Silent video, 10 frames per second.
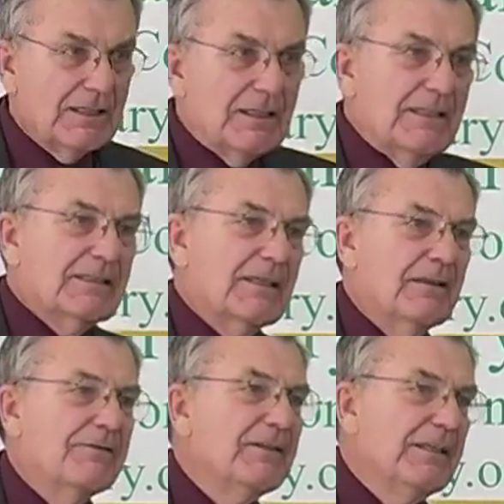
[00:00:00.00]
He's got
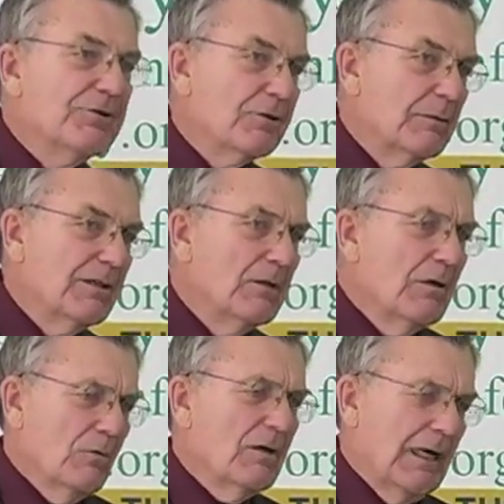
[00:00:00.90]
to determine,
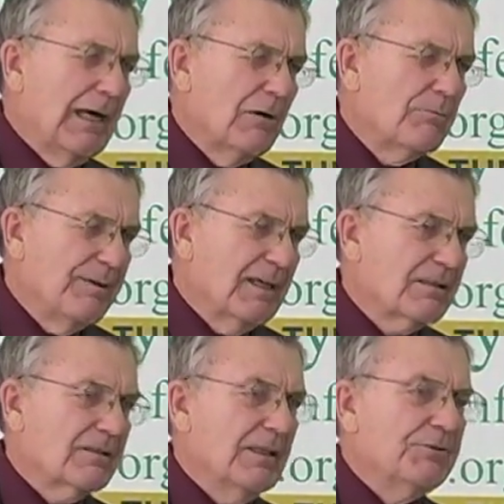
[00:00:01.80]
well, how
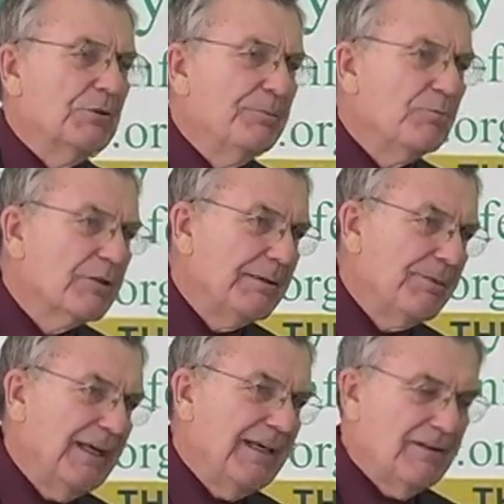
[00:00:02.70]
best that you
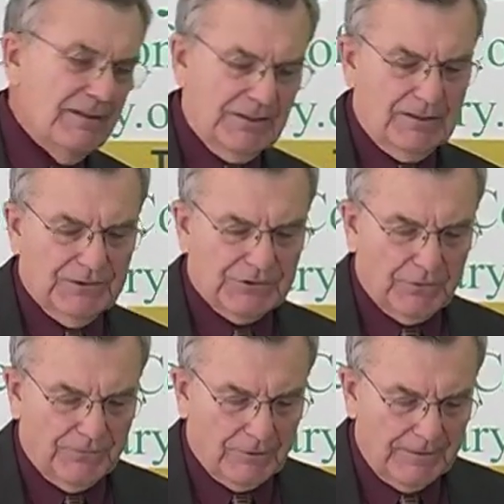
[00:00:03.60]
repay this and so
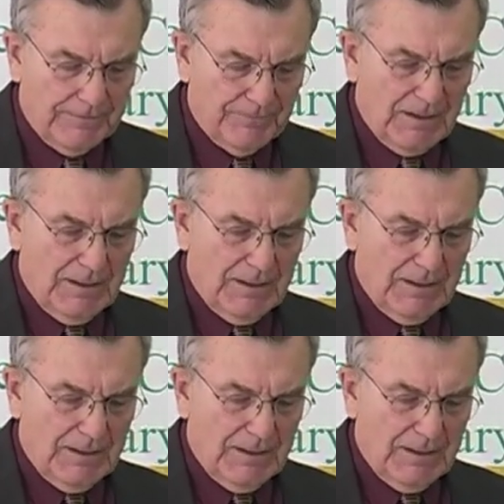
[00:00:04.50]
forth.